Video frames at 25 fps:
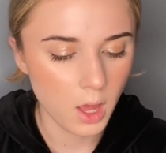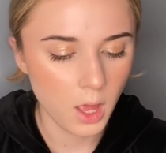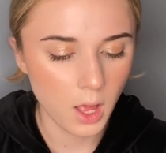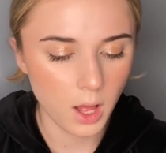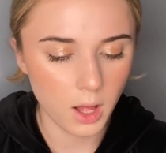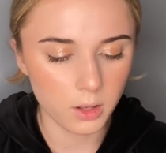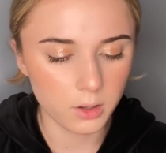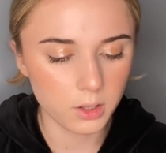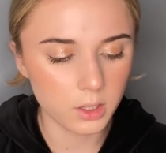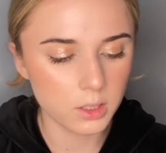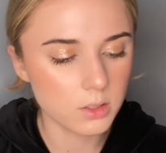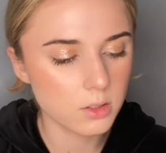
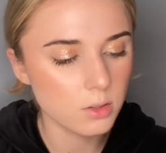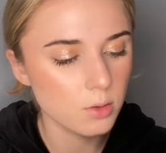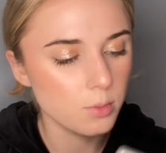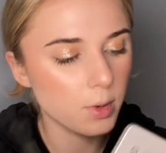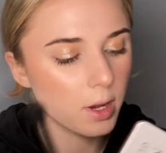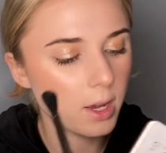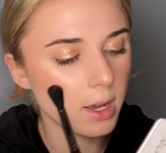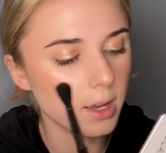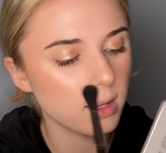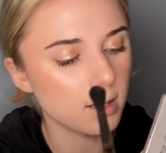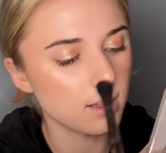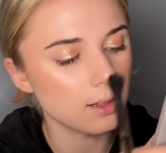I'll go into
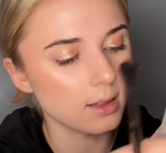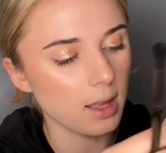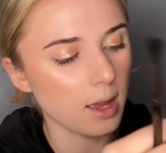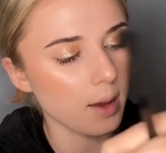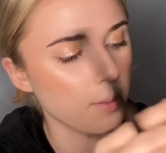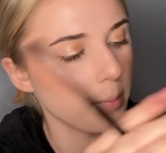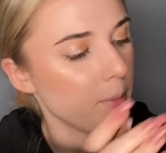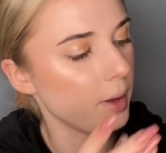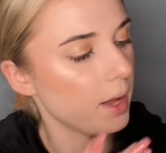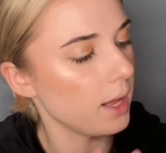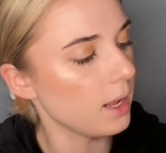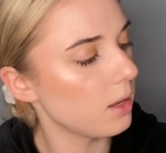my
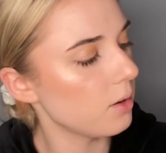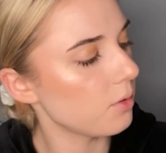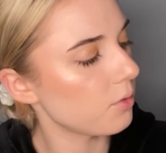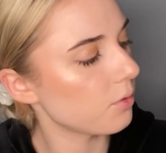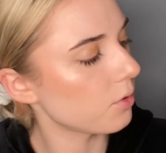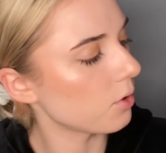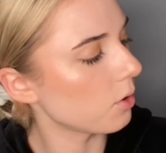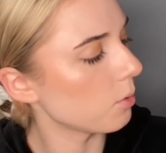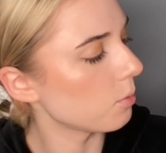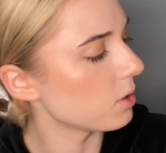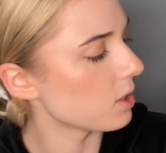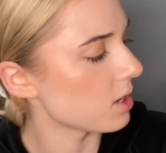Glam palette
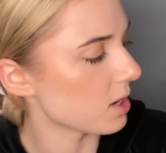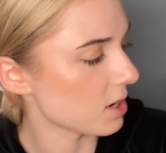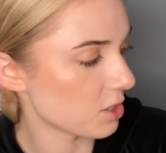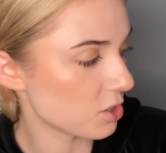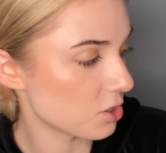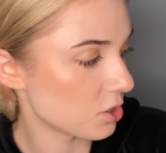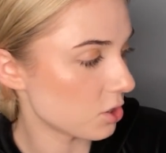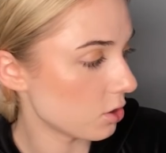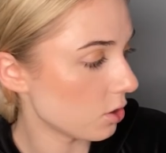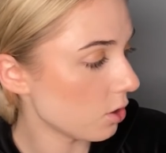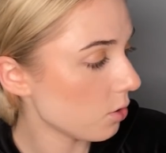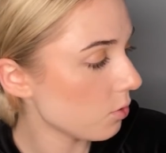from
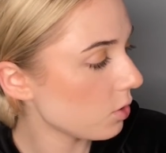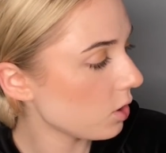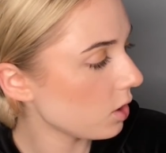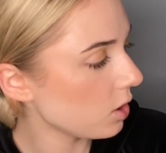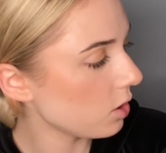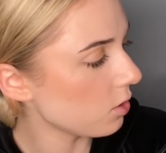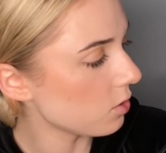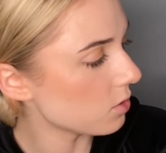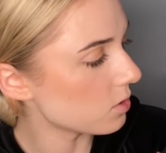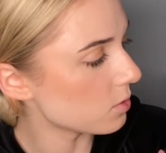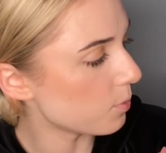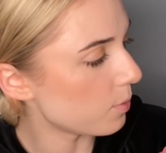Natasha Denona
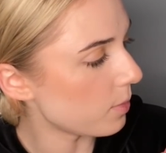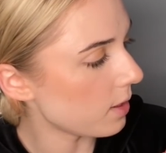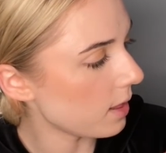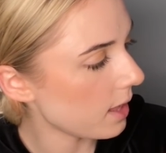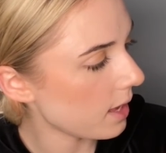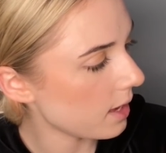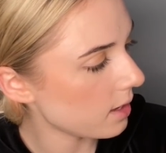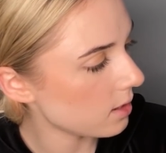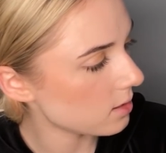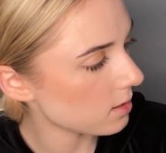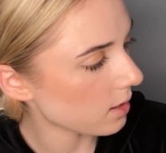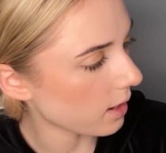and use
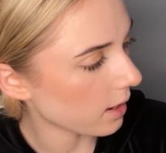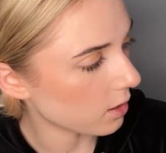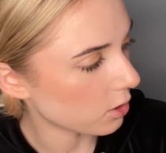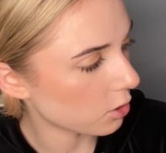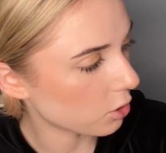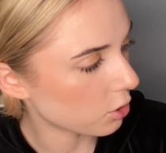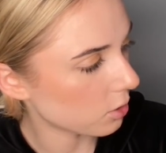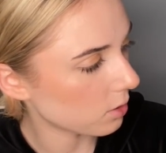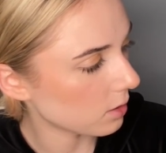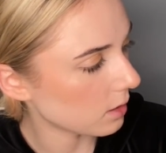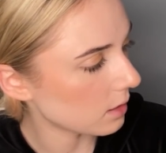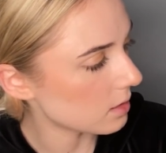blend and
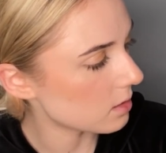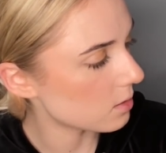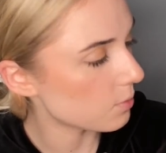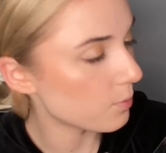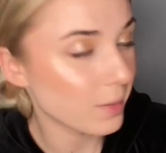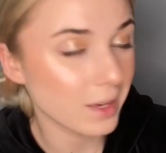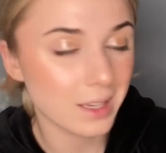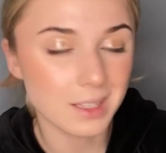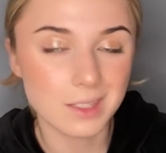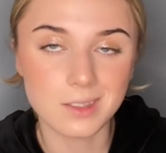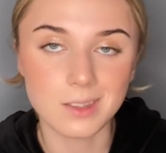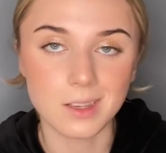crease
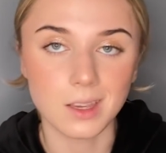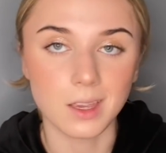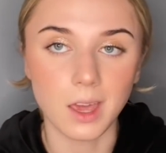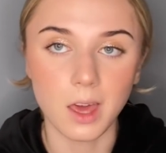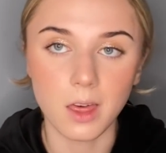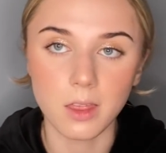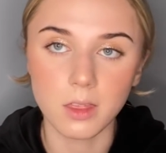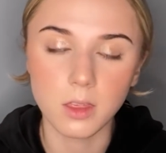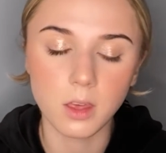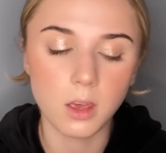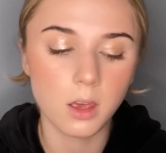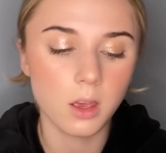mixed
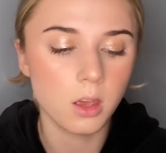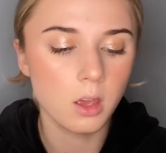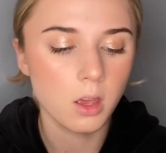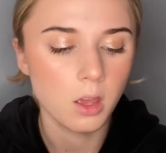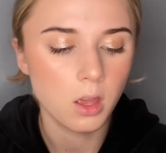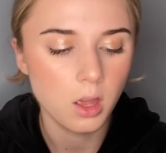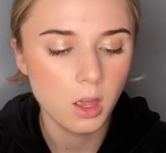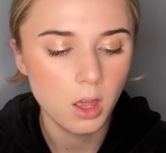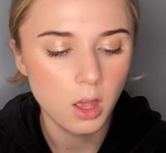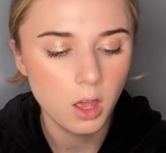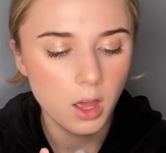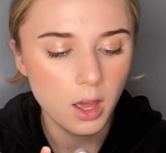together
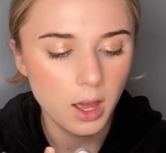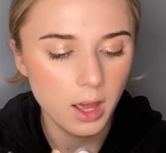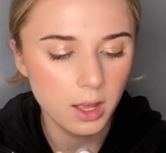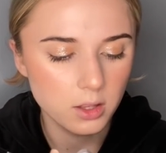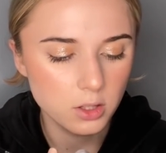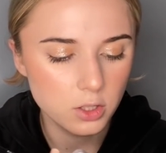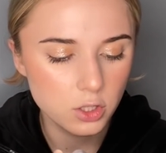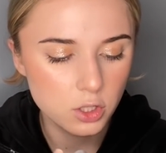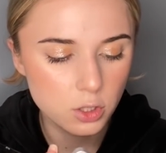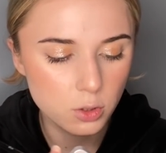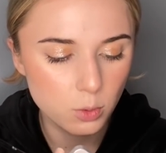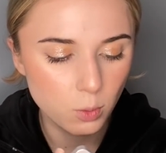and
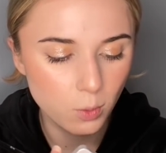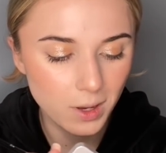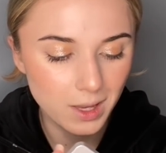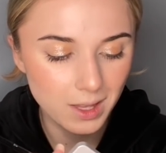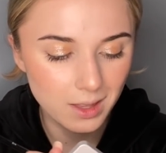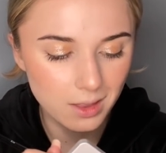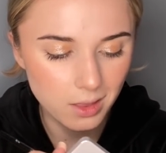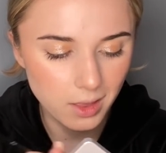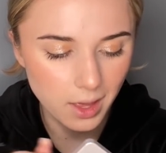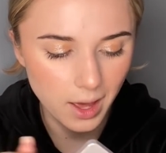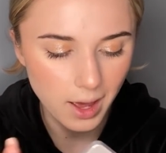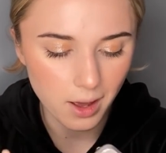
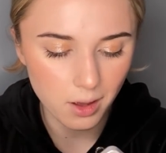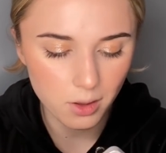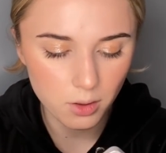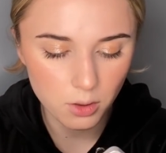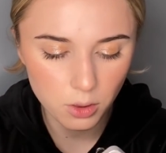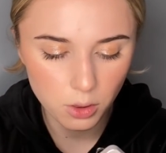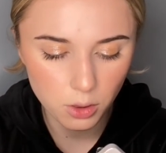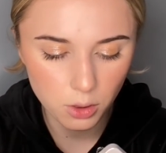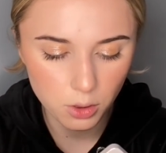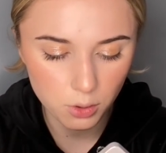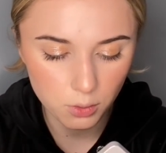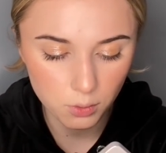swing that
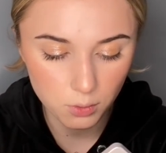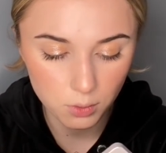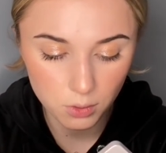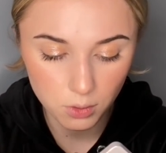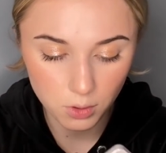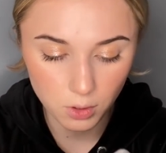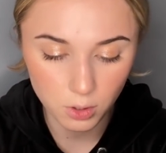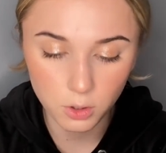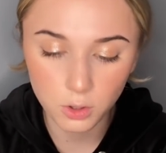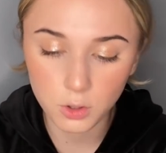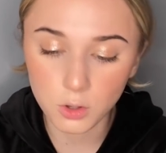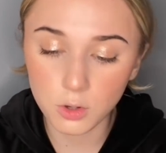through
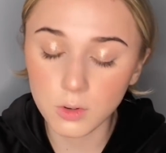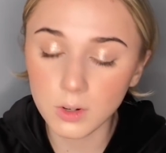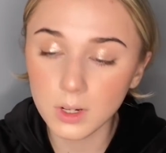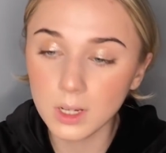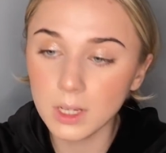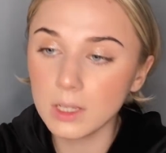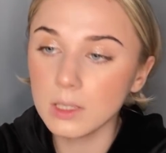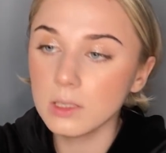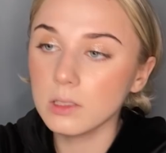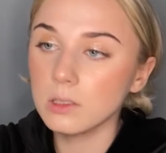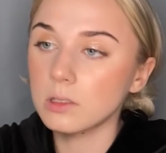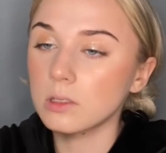the
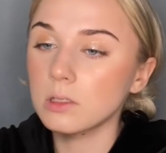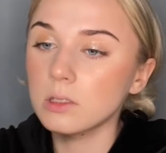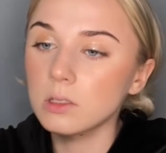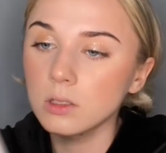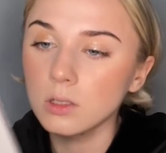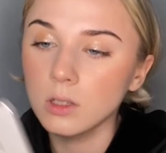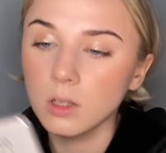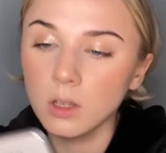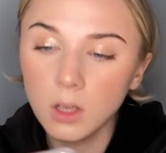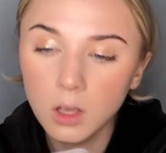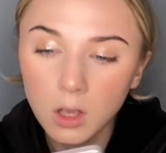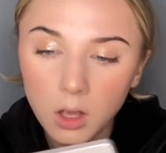crease
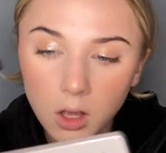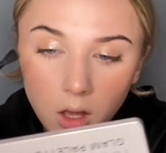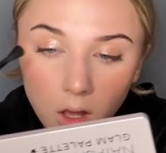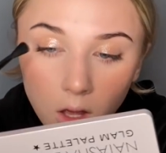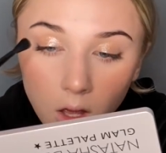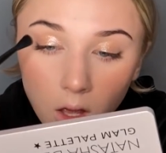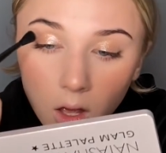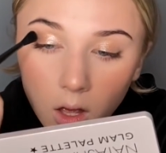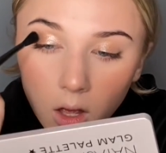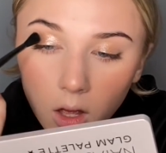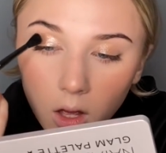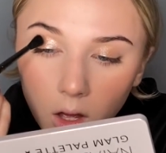
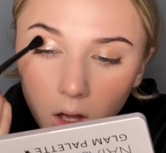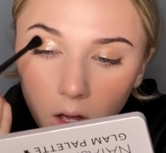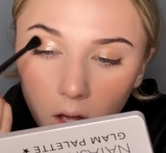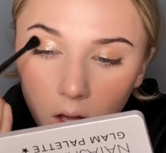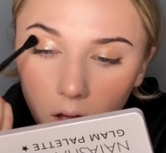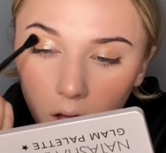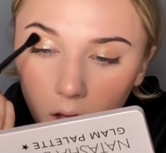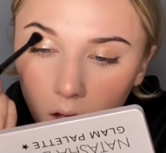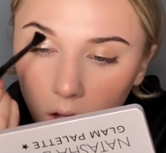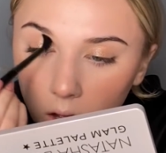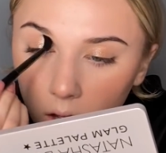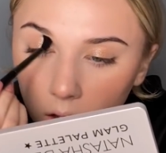
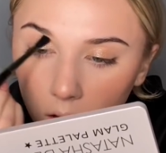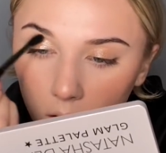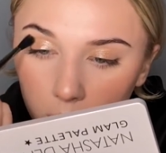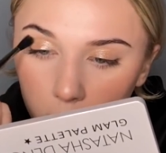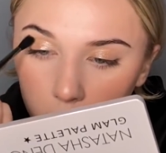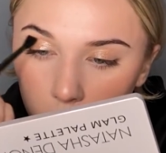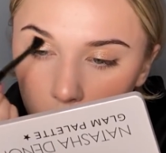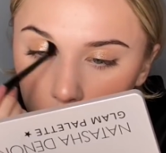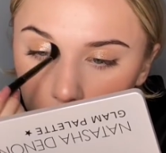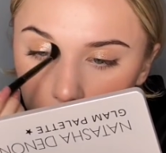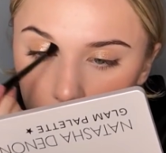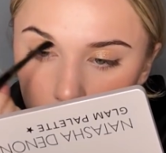
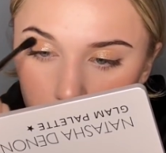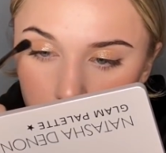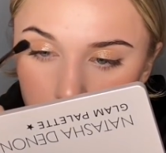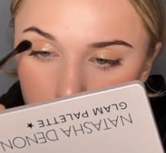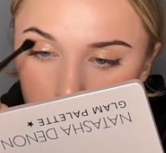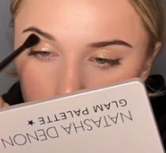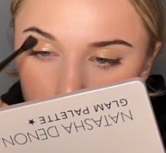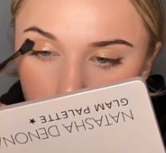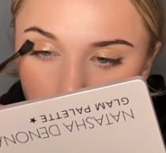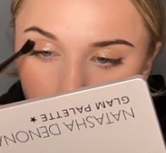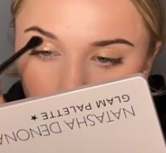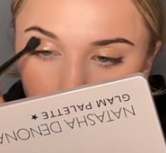um,
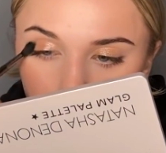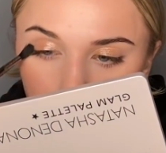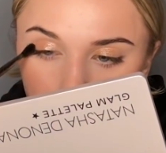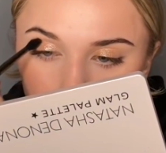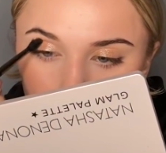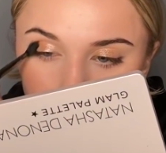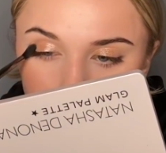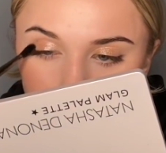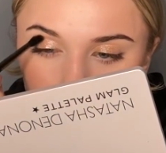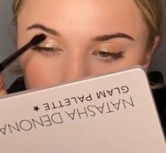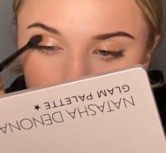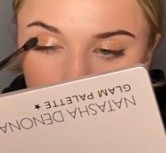just to add a
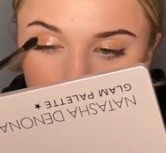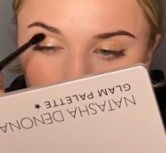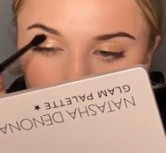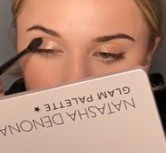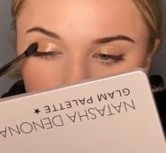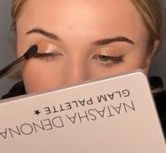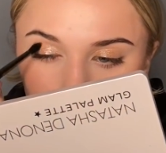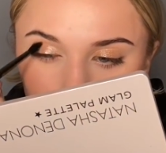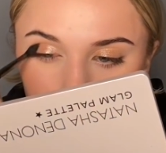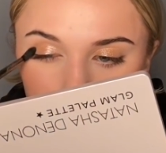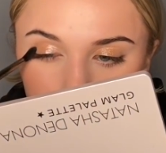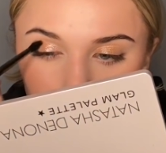
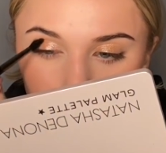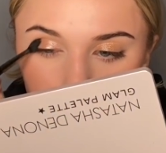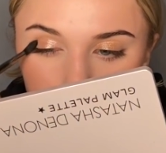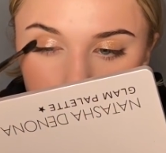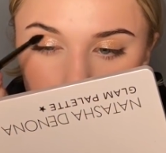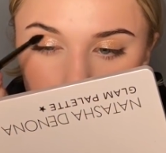tiny bit of